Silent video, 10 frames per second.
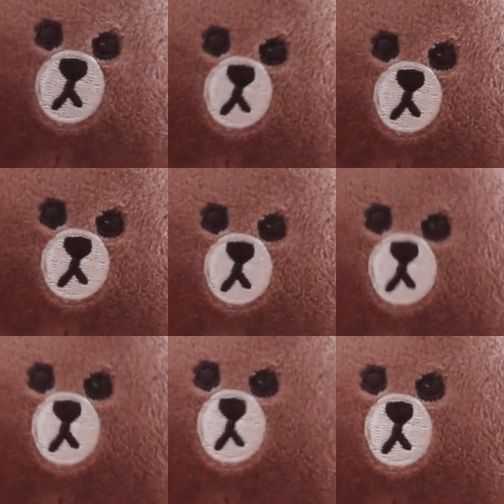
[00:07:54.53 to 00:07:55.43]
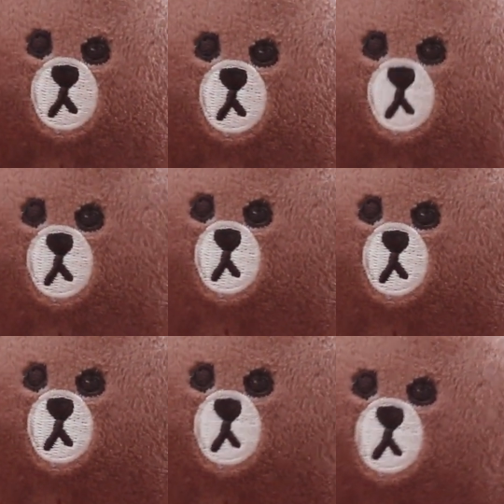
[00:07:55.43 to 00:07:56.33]
Extra details
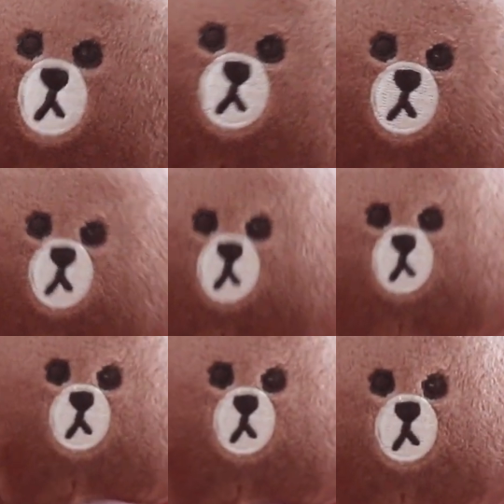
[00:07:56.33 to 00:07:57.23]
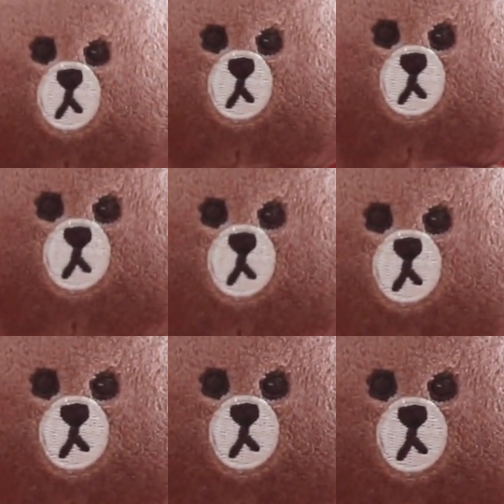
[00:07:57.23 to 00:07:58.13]
that make each of the bears kind of
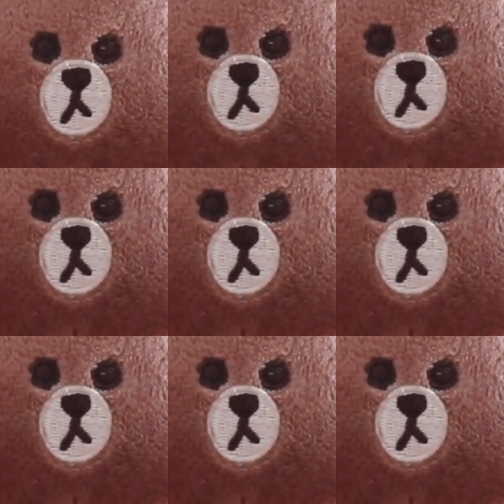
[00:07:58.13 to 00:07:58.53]
unique in their